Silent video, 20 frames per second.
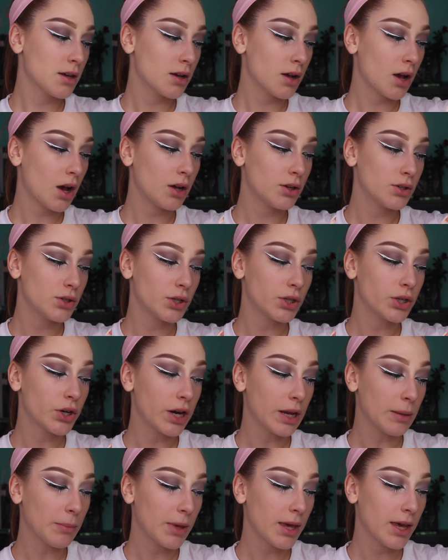contour
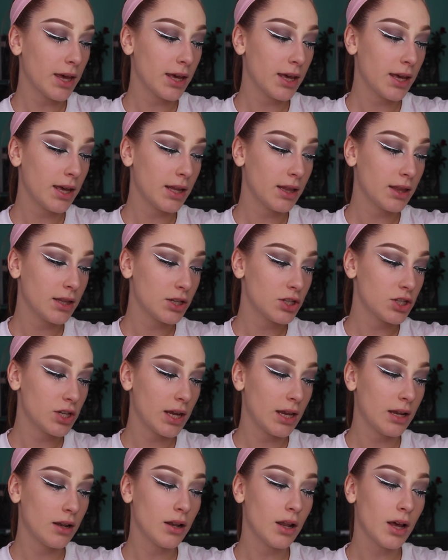cream kit in the
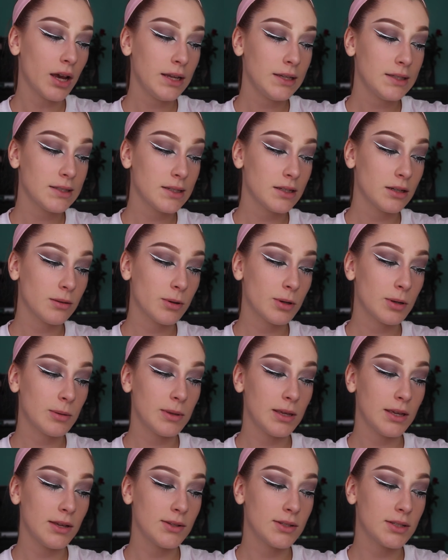shade Light, and I'm going to
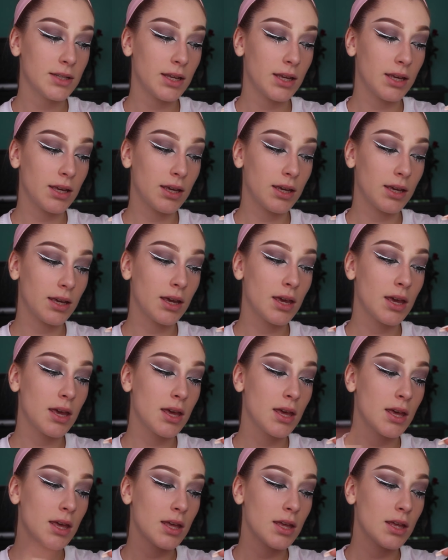be using
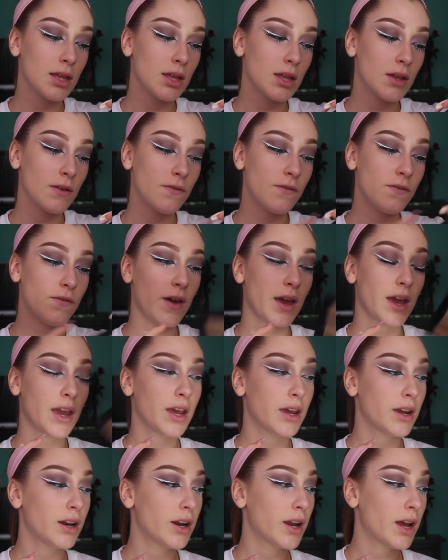
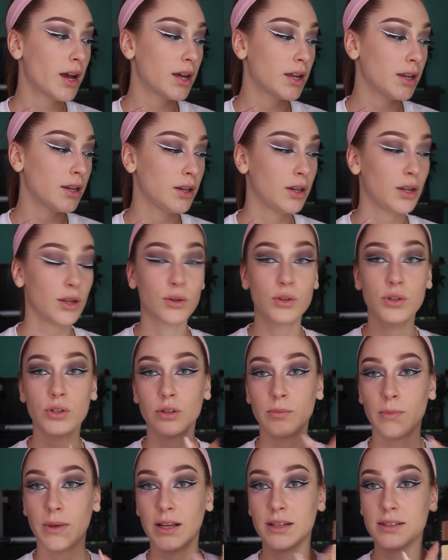fair and
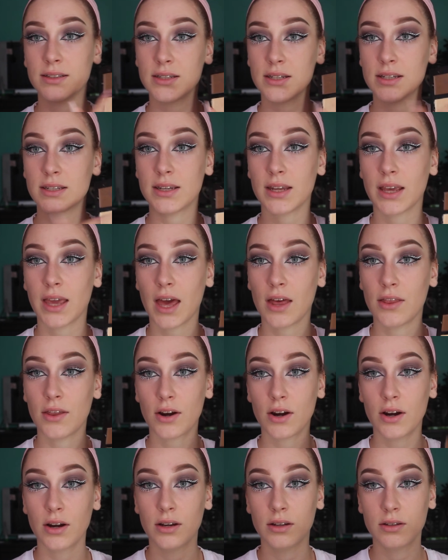neutral mixed
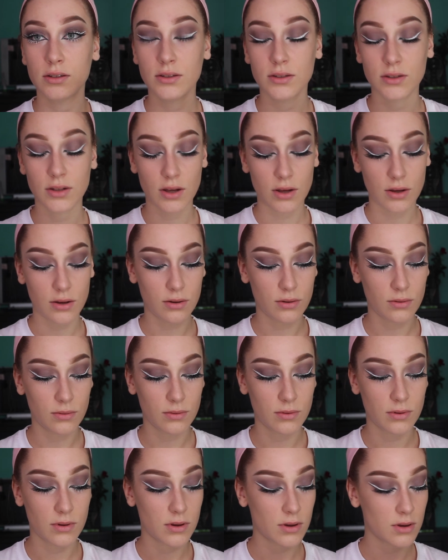together. So
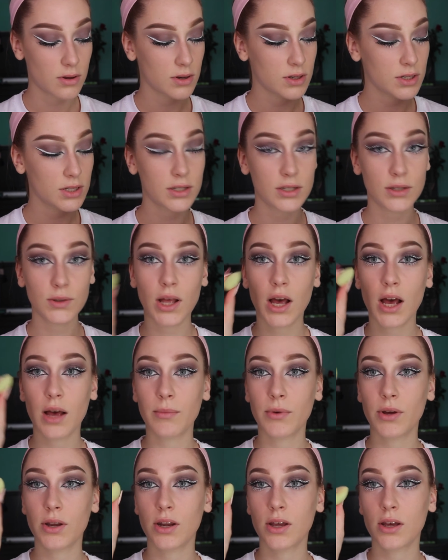to do that
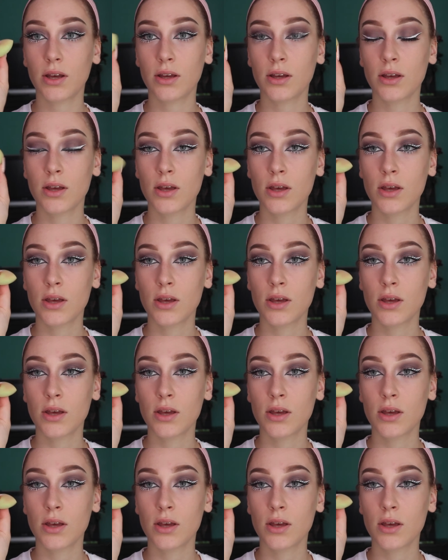I'm going to